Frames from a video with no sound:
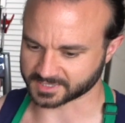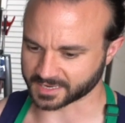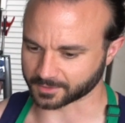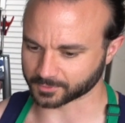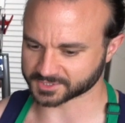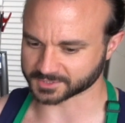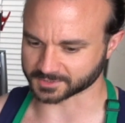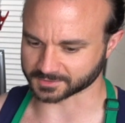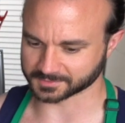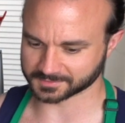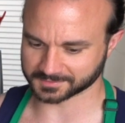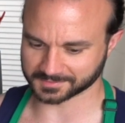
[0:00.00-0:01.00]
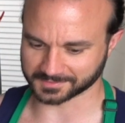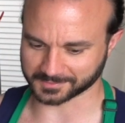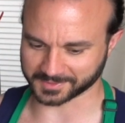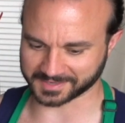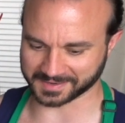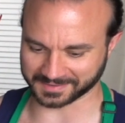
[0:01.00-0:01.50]
it, what's her? Oh
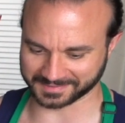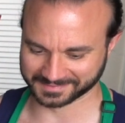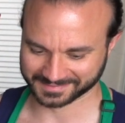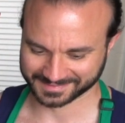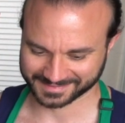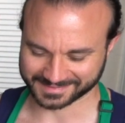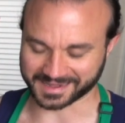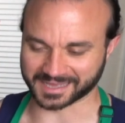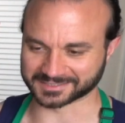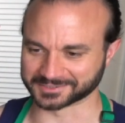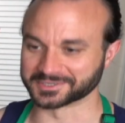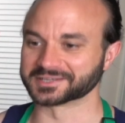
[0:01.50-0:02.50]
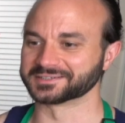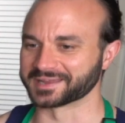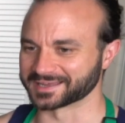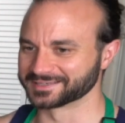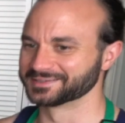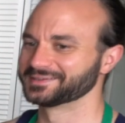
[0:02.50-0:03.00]
my God,
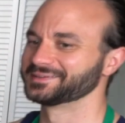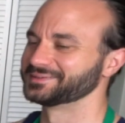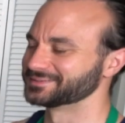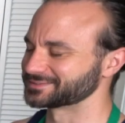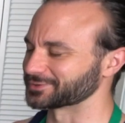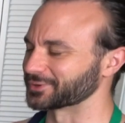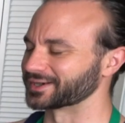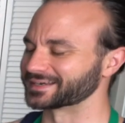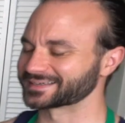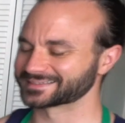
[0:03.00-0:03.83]
Nazoric